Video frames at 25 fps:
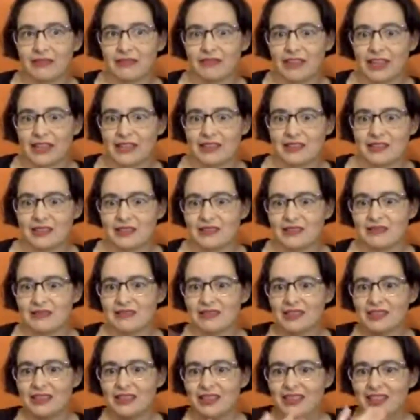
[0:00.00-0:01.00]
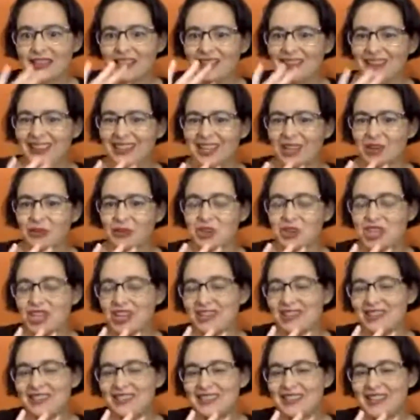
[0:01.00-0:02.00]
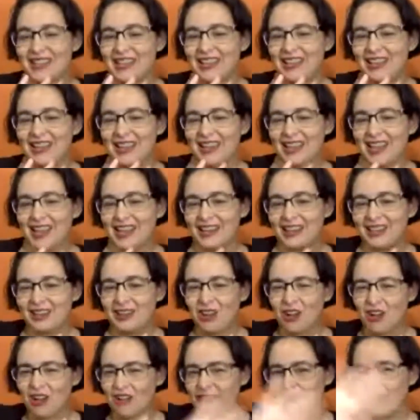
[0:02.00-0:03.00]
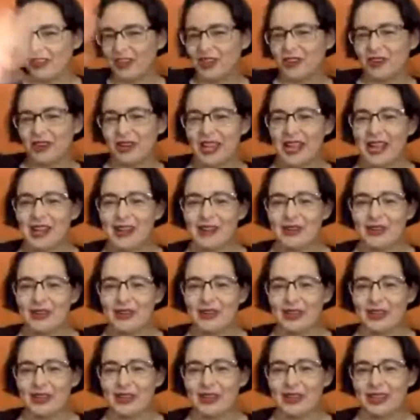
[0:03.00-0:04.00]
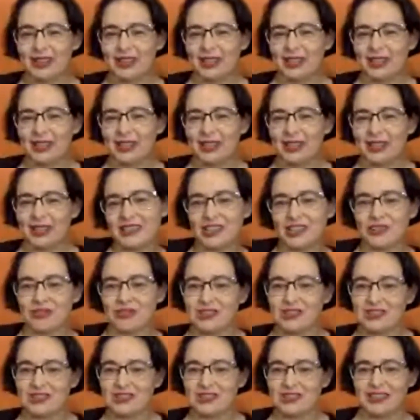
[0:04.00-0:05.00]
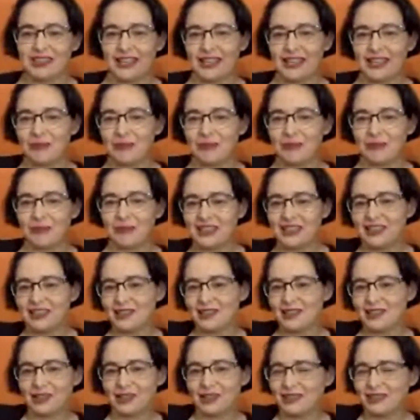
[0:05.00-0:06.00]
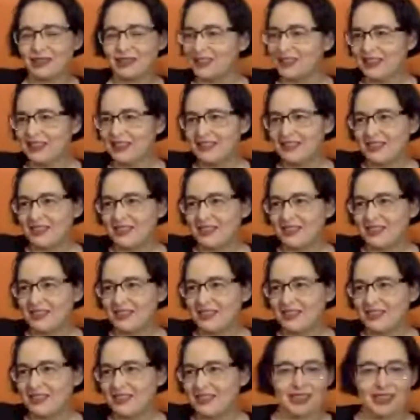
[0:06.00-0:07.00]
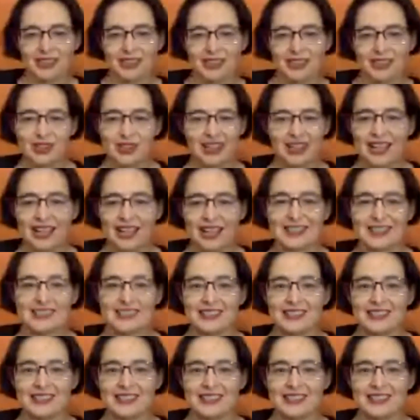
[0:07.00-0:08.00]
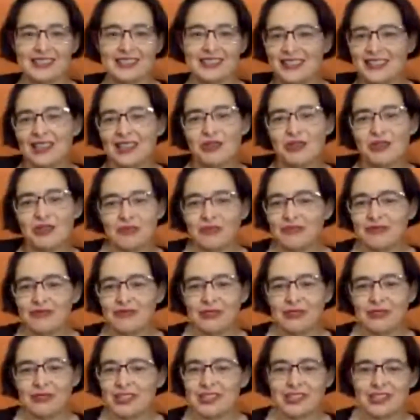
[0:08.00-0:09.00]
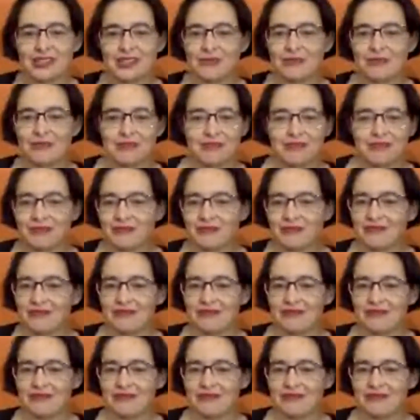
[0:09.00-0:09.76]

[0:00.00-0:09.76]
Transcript: like that's, like I wish I could say I had it all figured out and a perfect schedule and my kids are acing their classes. We're just